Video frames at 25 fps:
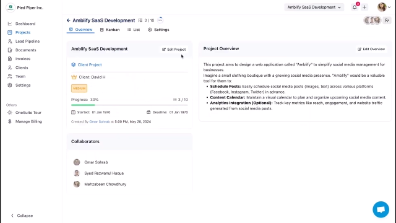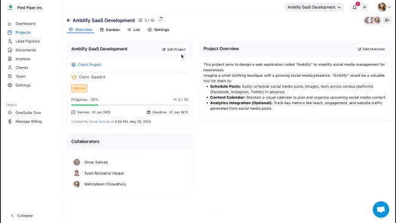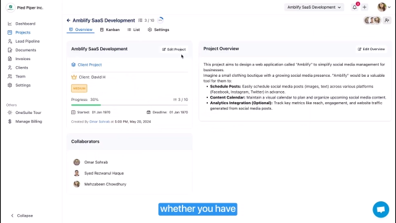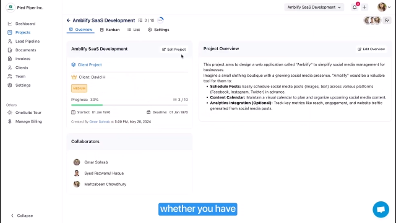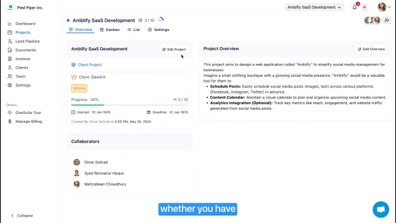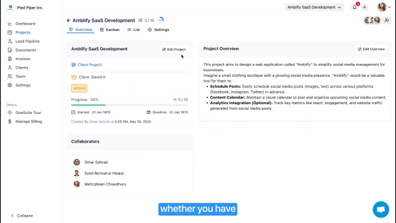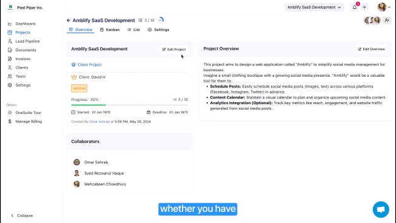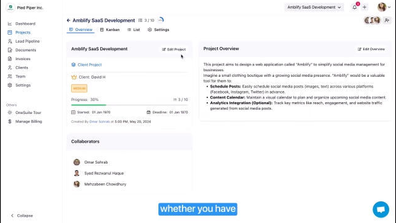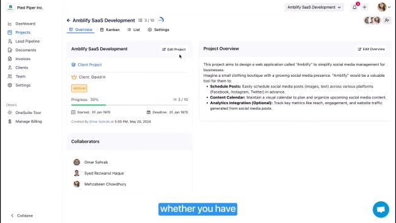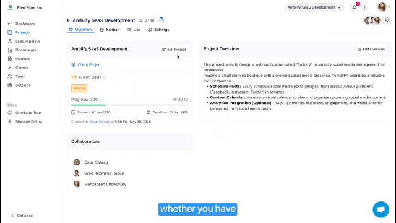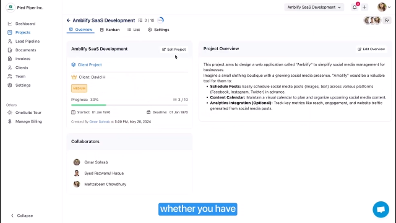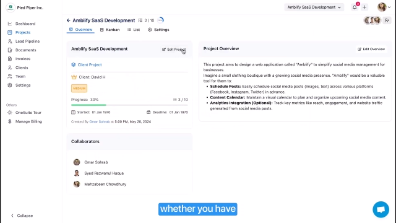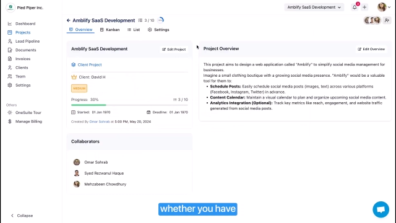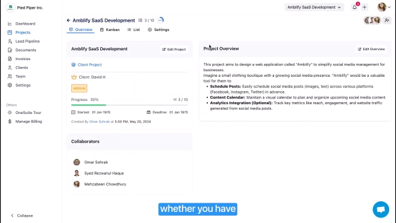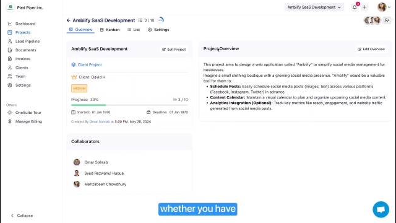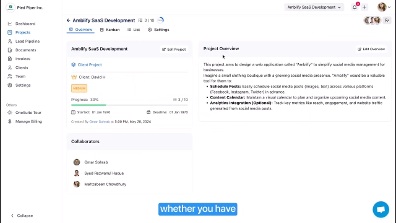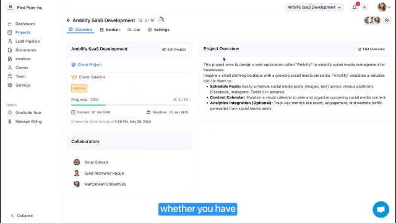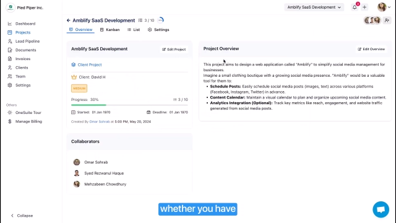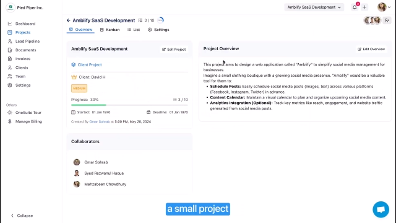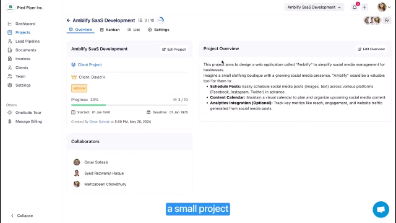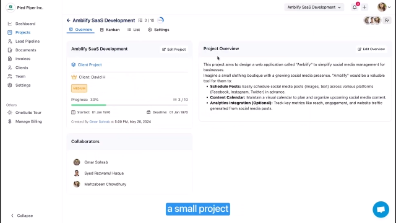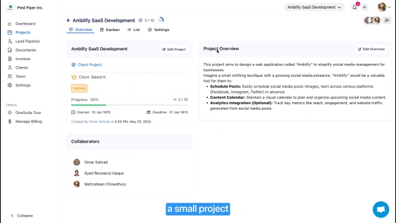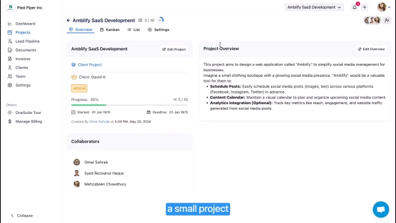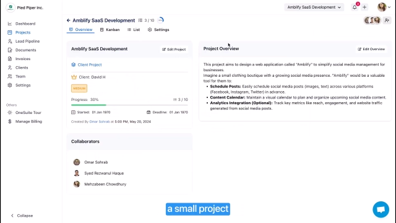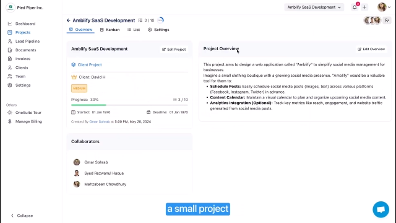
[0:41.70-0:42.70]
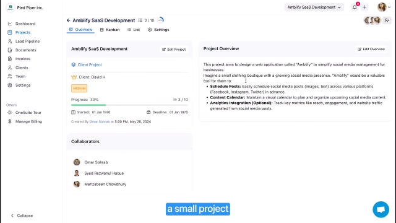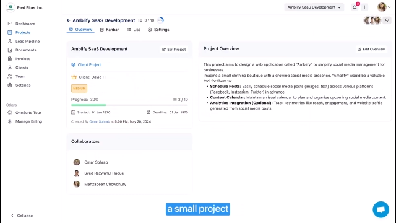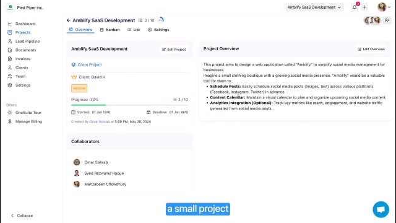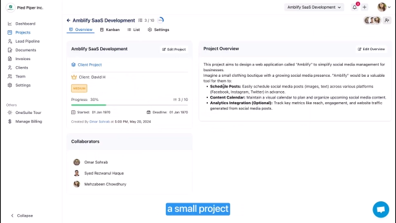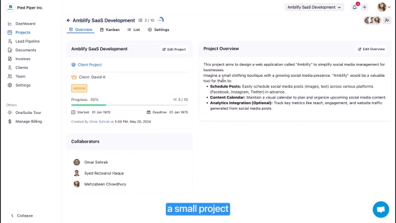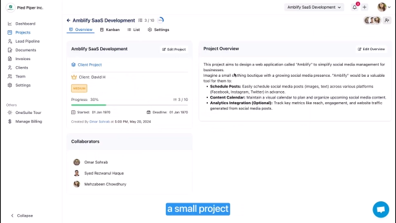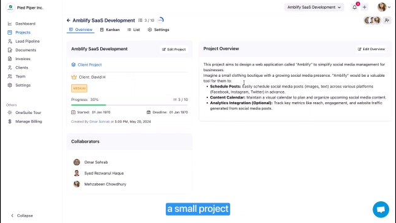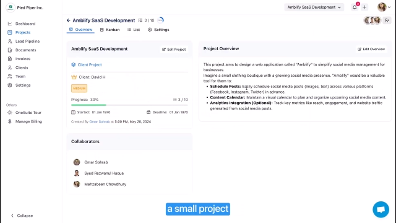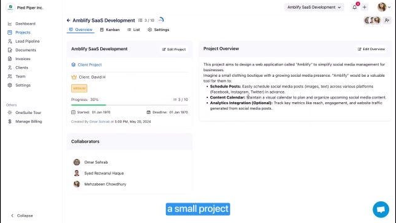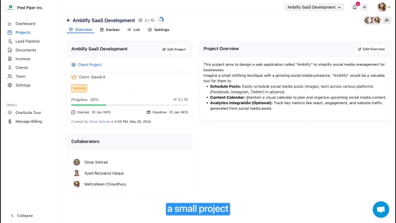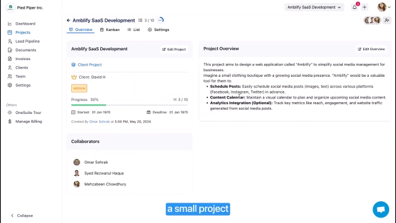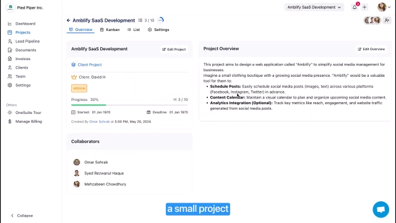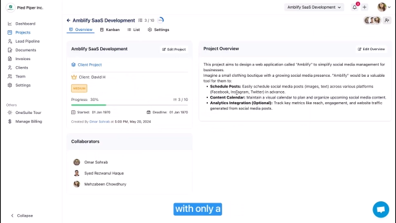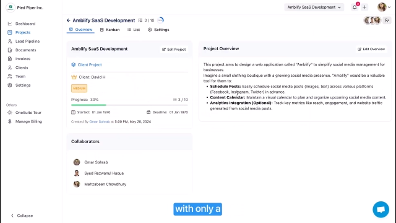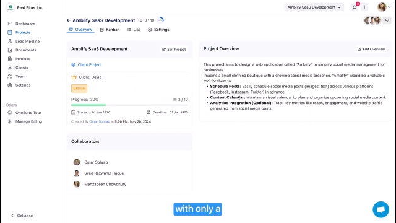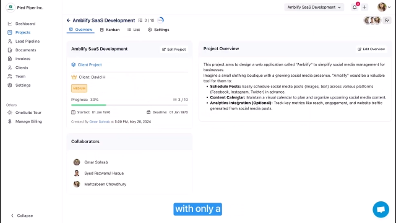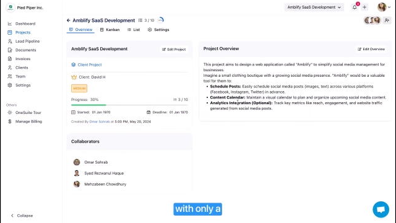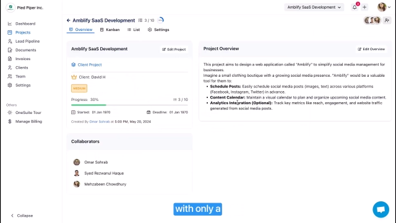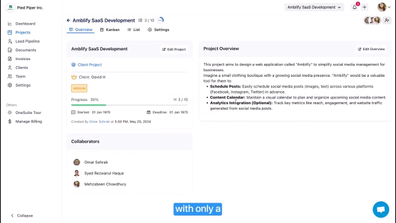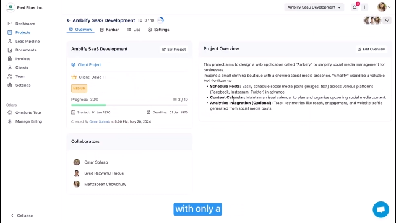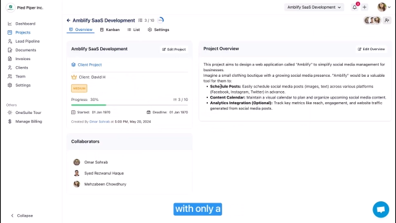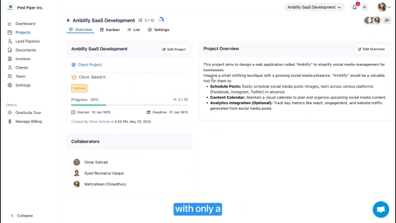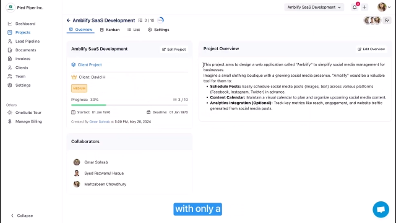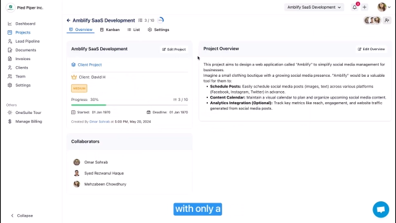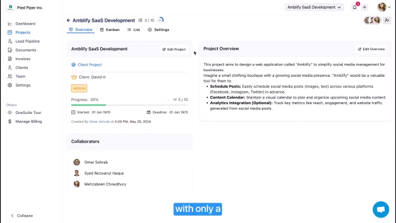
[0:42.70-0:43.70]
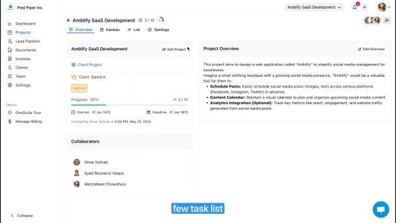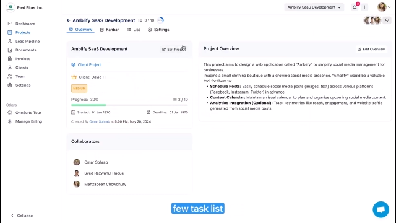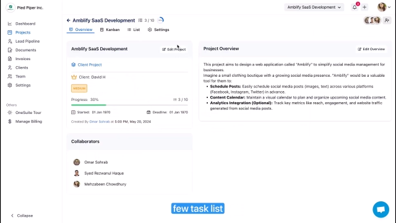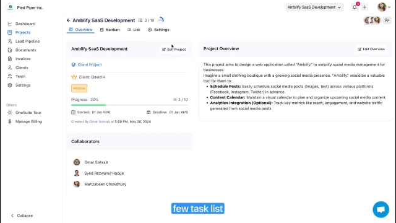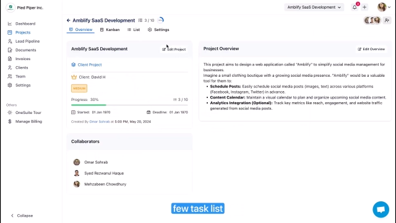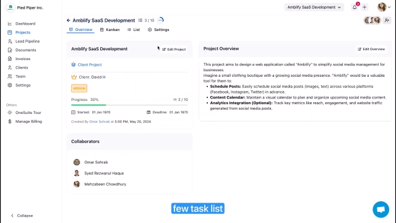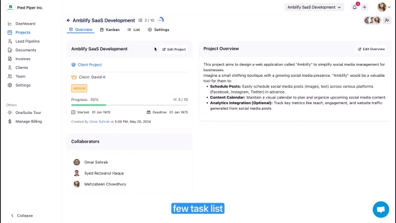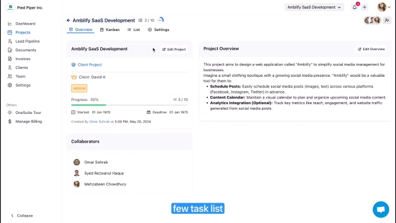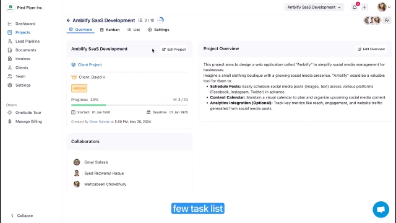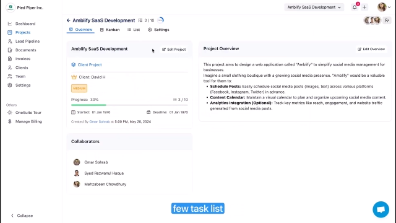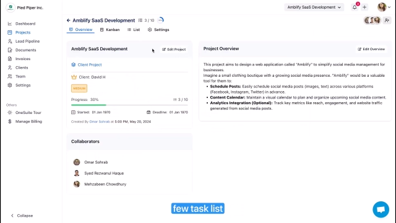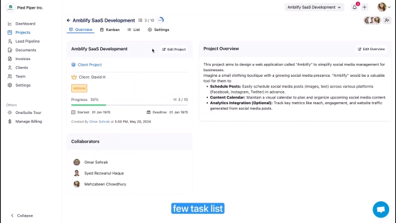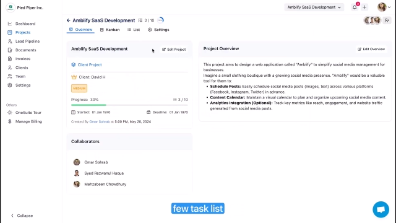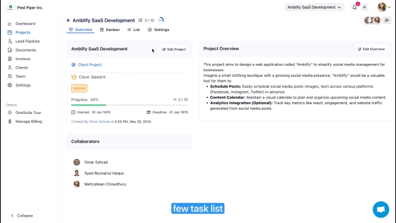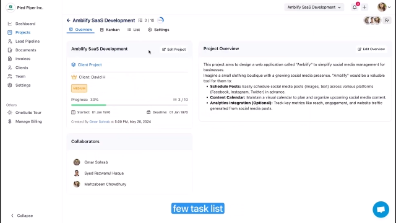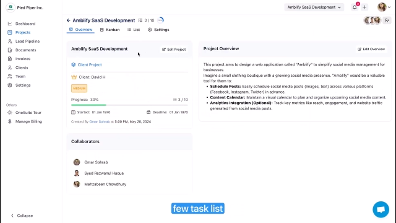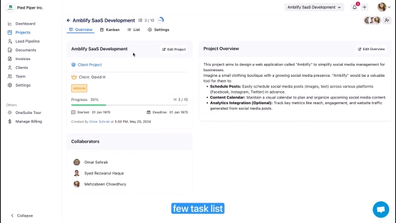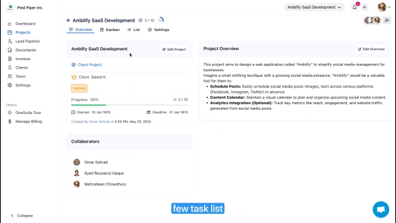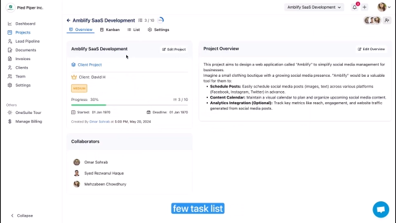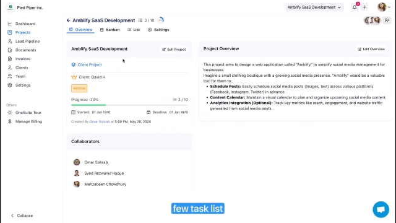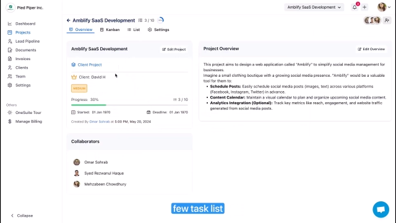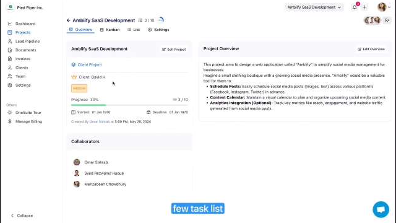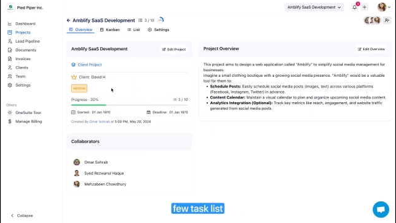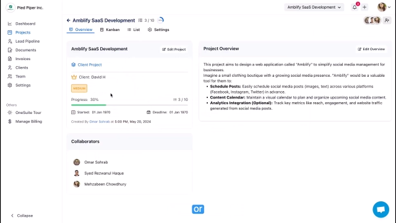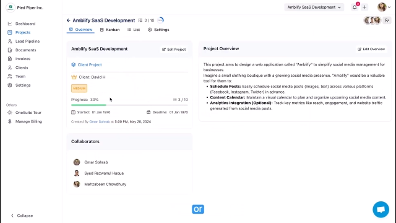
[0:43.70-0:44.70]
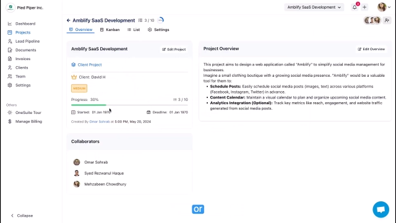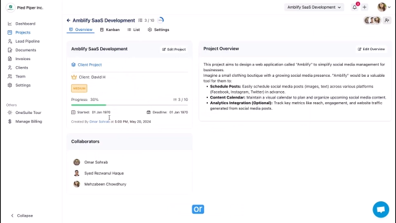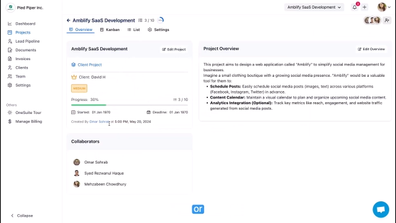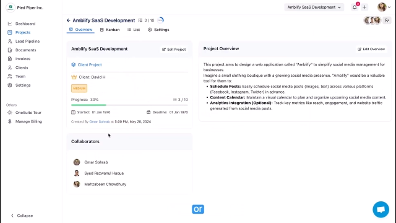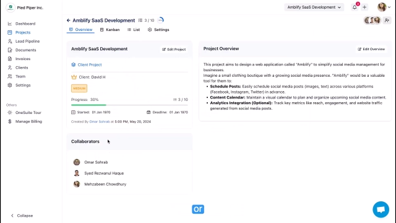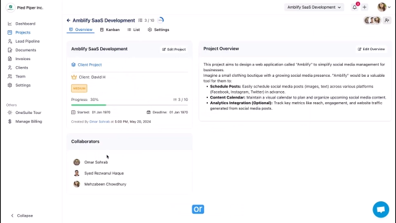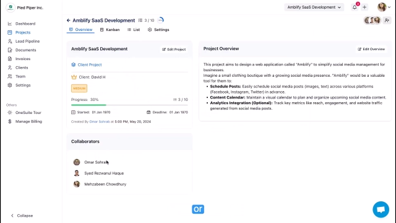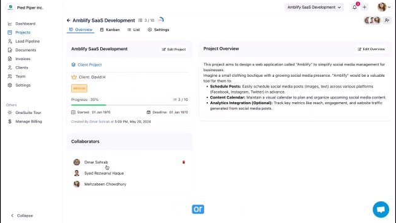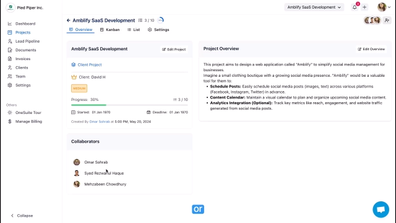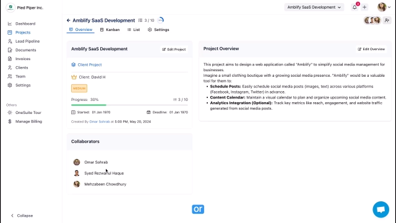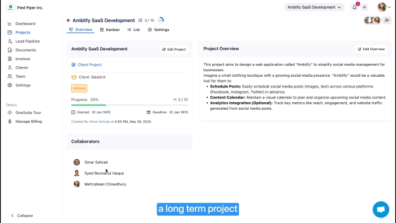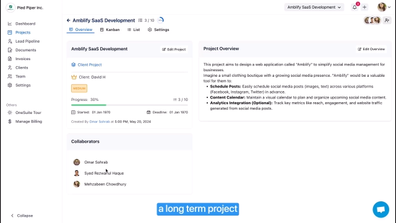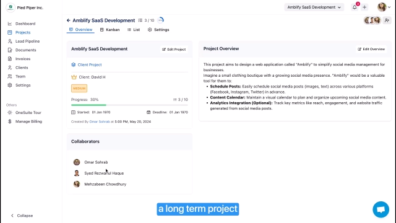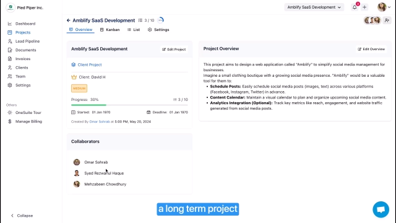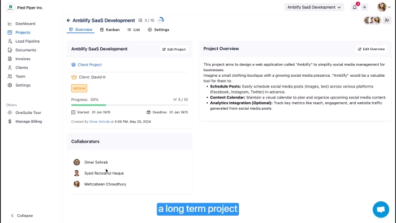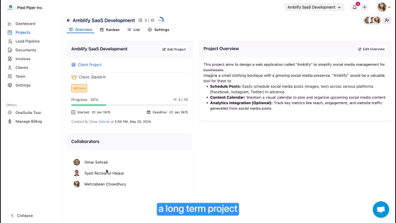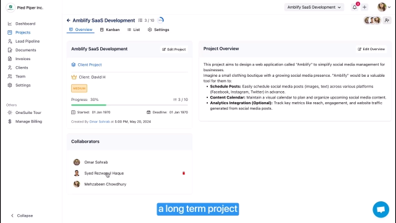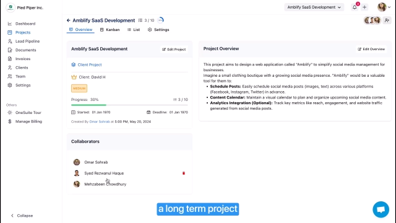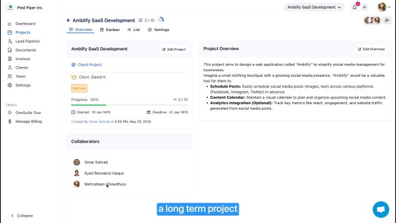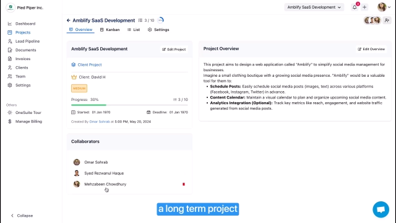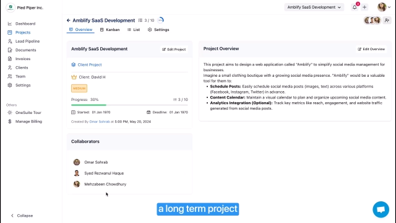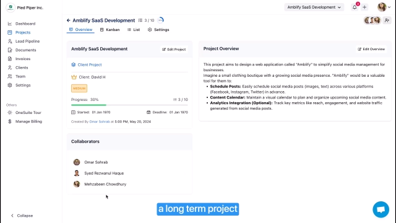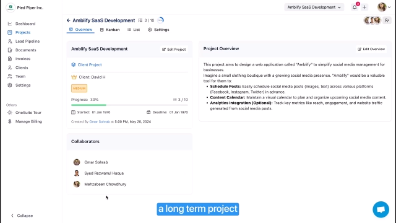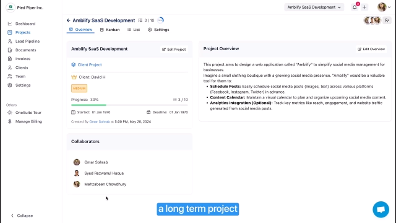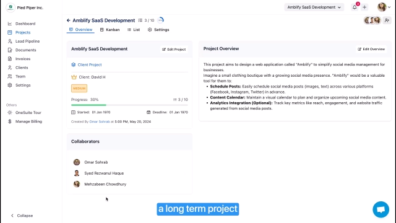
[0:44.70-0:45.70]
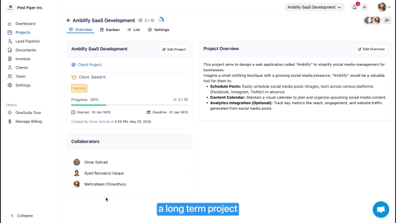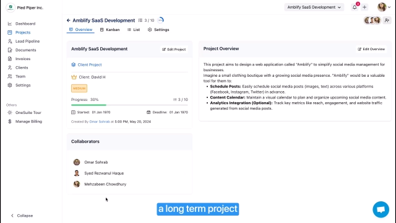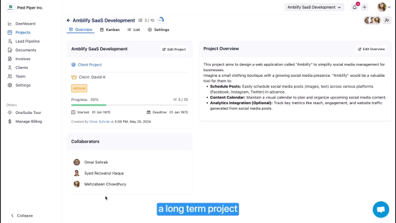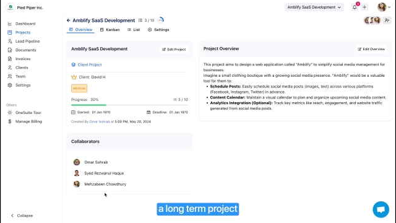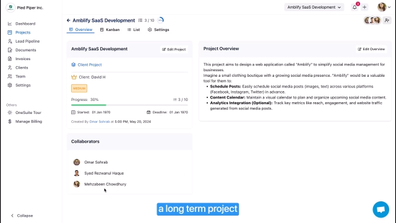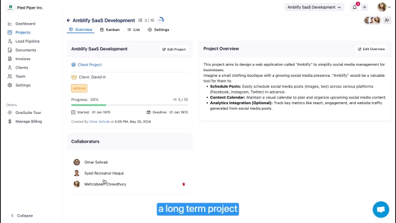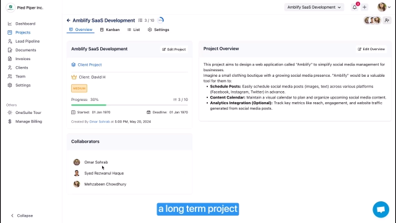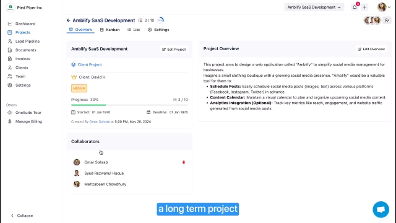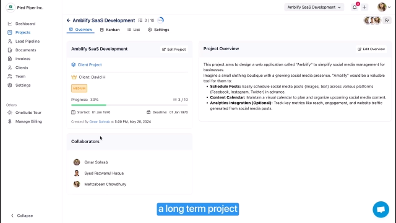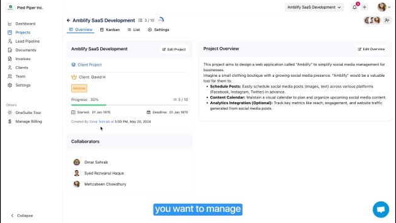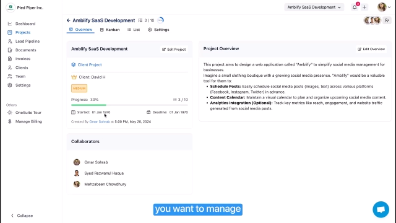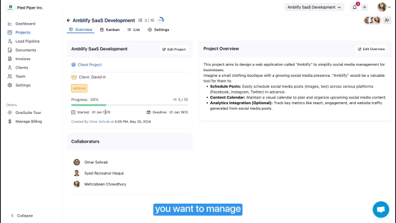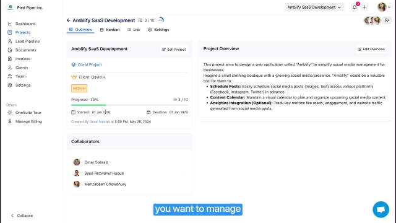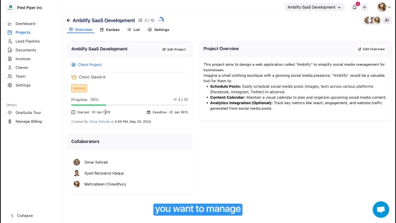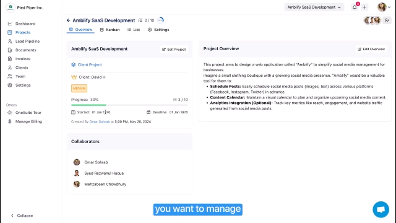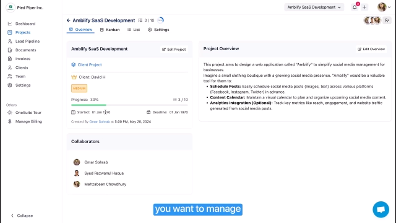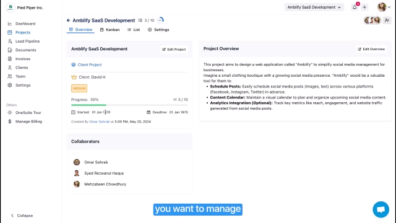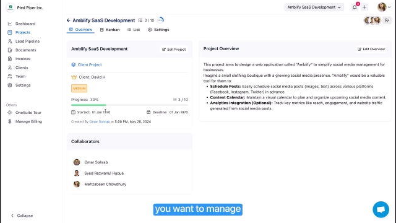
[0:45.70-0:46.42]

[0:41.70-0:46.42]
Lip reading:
Nobody's mouth can be seen.